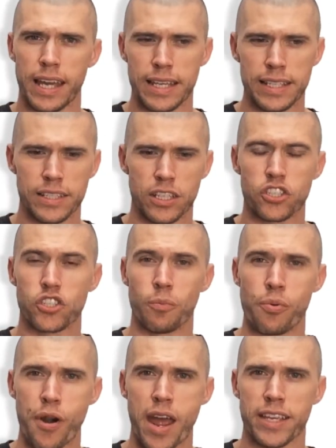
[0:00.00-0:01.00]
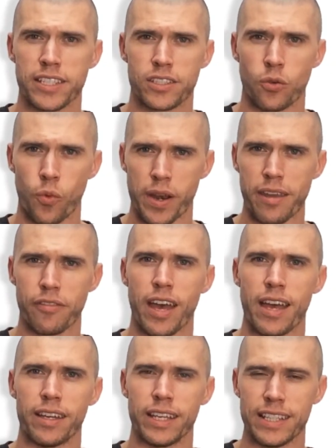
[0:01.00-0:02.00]
is suppressed
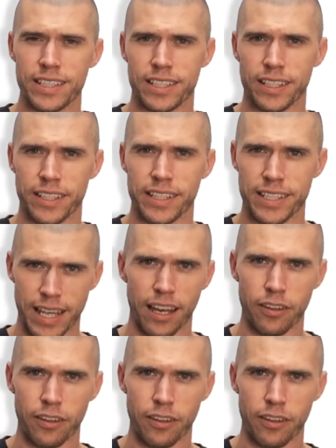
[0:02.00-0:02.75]
whenever insulin is